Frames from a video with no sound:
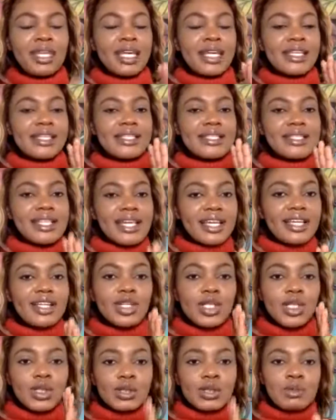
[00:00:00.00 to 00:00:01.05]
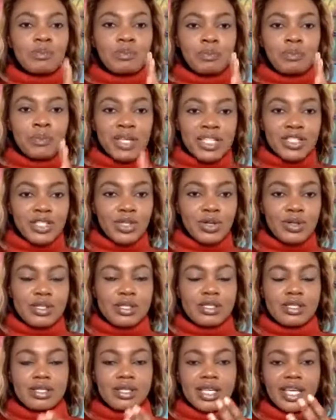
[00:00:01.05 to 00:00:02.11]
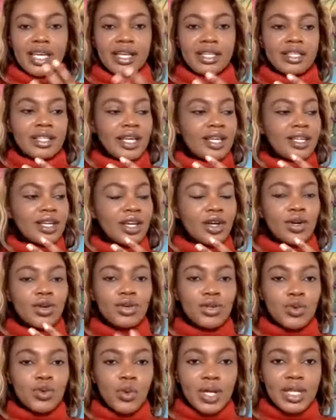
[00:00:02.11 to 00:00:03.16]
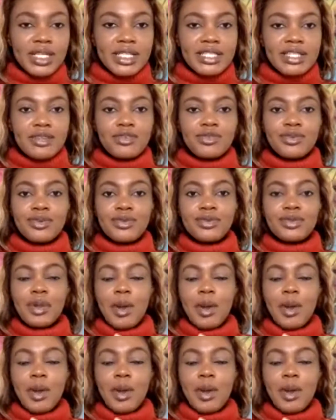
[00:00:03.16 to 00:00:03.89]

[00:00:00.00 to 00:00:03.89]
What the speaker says: Take good pictures. Get a good quality phone.